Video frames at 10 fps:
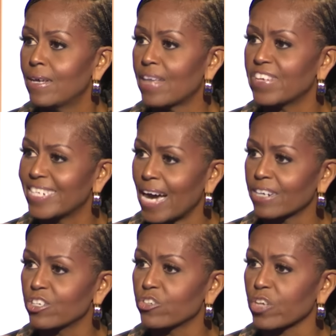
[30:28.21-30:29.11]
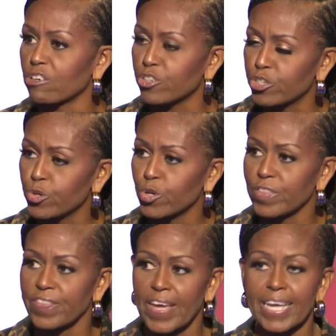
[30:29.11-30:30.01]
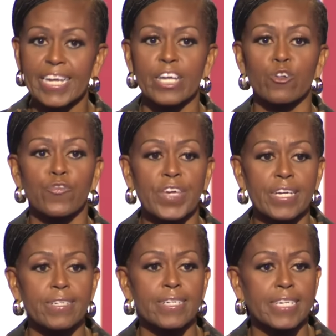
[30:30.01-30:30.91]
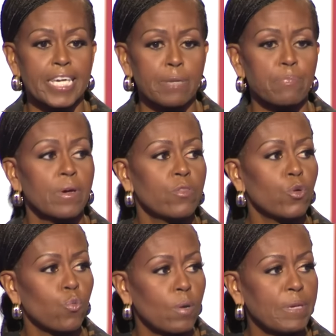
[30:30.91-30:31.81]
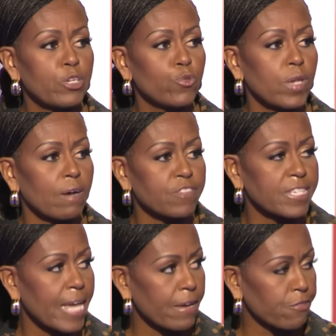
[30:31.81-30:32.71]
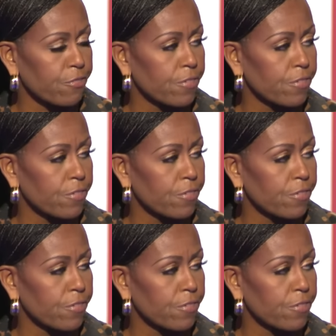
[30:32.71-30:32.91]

and the doctors aren't sure that they can intervene to keep the woman you love safe.